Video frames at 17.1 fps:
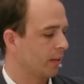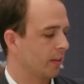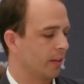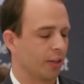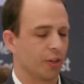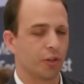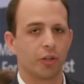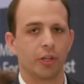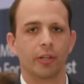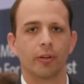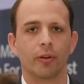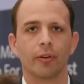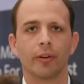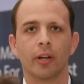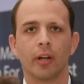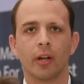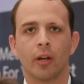this
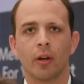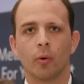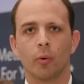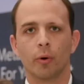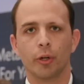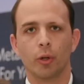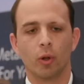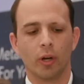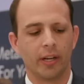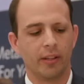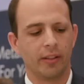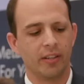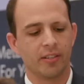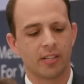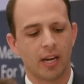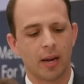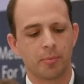shield, when you look at
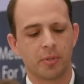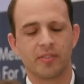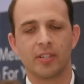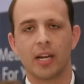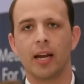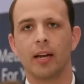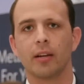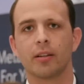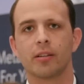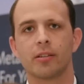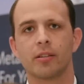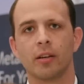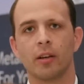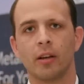these types of tanks,